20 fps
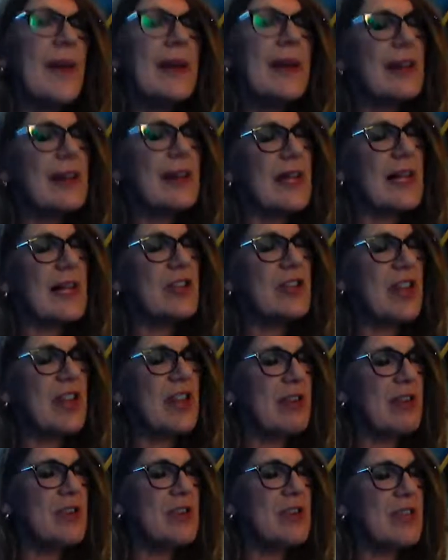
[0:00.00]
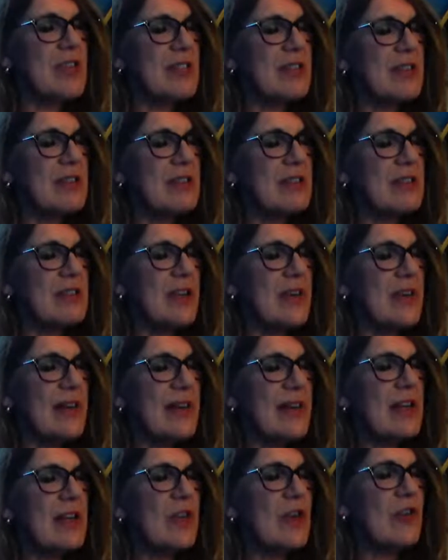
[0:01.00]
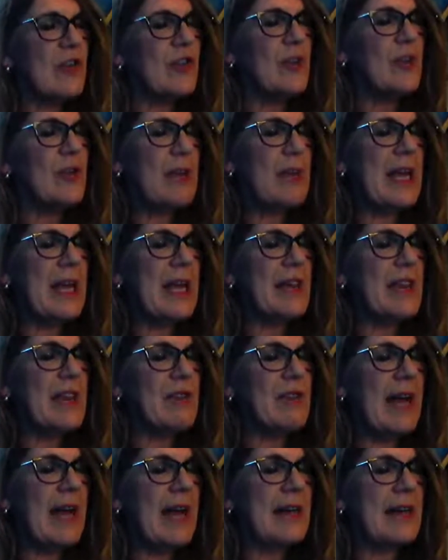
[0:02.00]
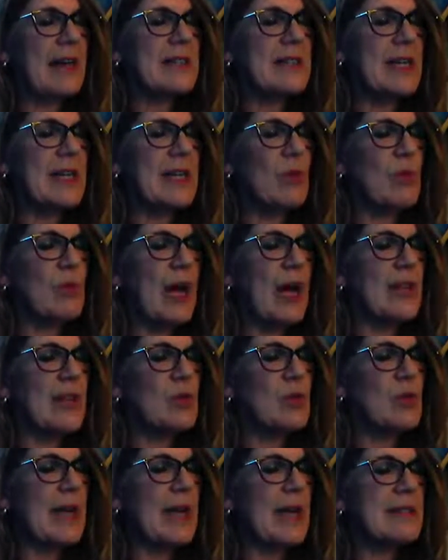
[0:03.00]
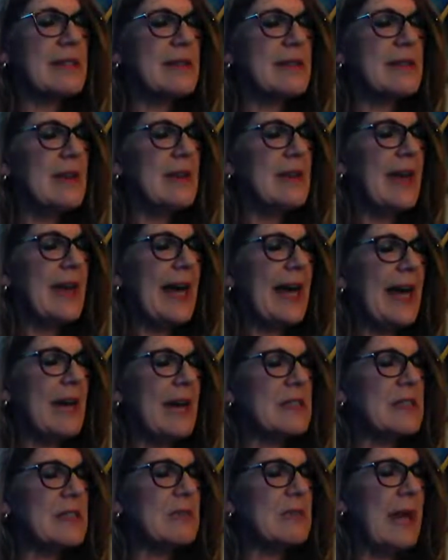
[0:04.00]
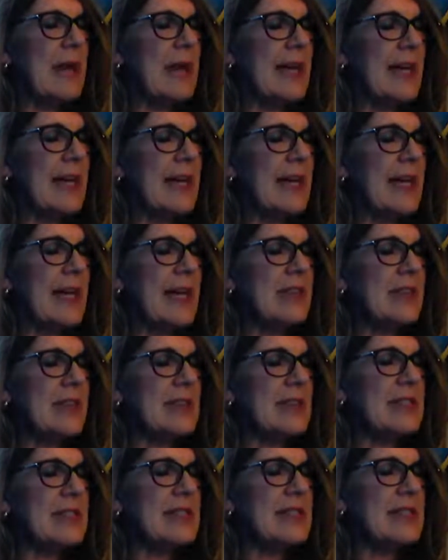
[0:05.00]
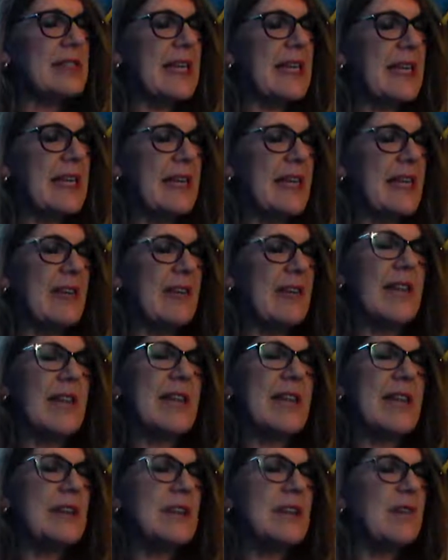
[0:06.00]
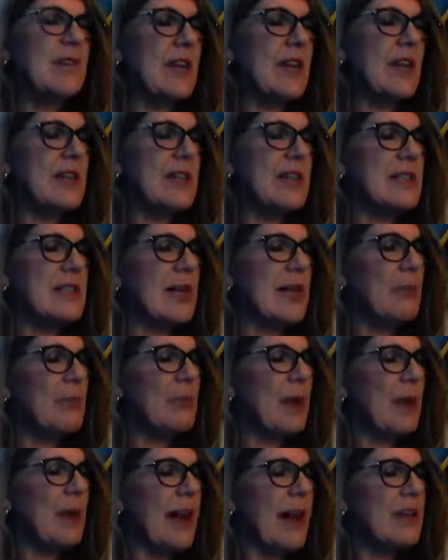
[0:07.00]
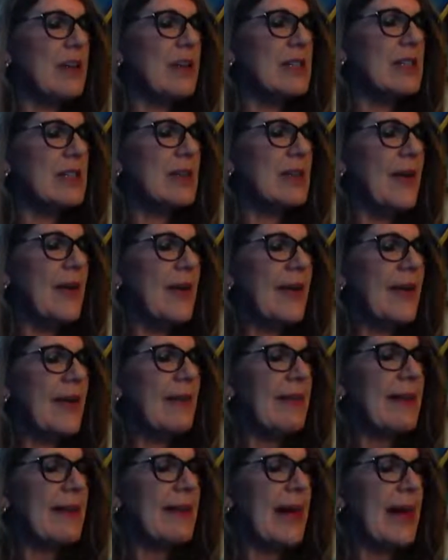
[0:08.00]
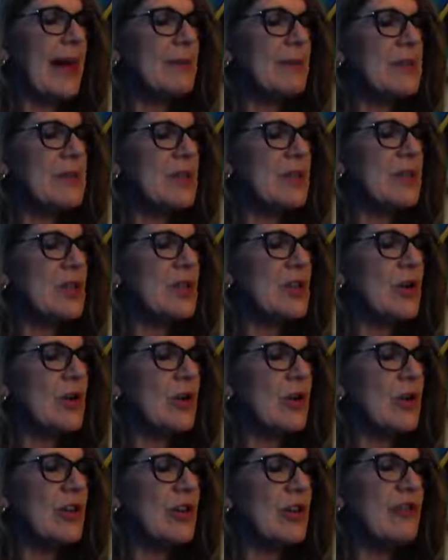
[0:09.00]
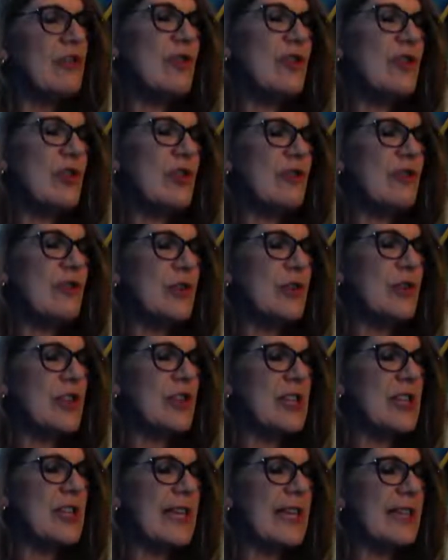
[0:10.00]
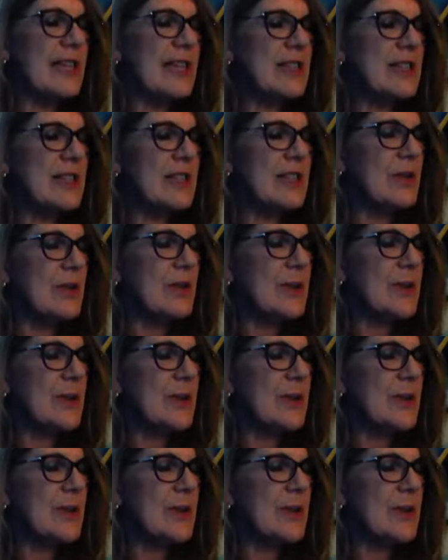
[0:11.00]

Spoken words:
I cherish this. Not for me, the wrecked and wild west, houses backing into the sea, inviting flood and pirate, the gaps and talk you fall foolishly into,